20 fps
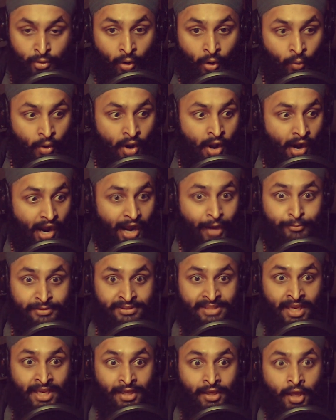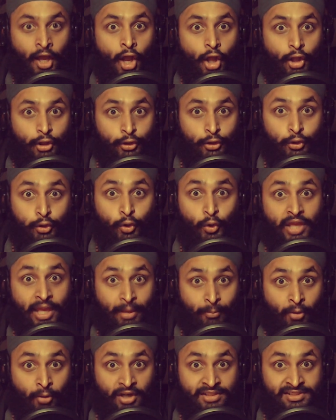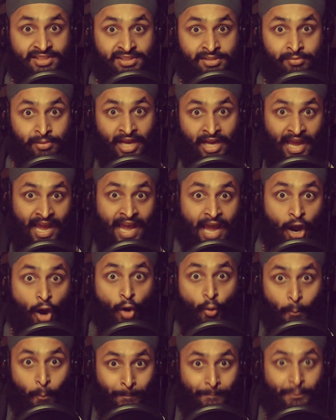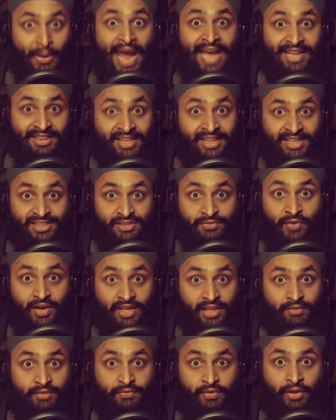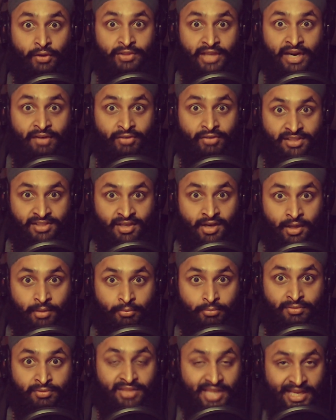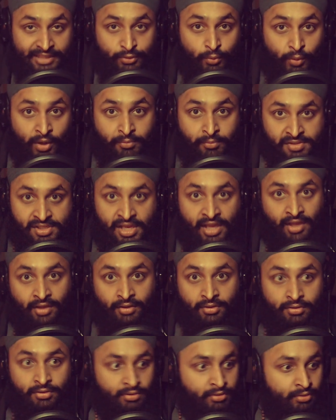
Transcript: No, I'm saying look at Marxism and how badly it's fucking failed every time. That's what I'm saying.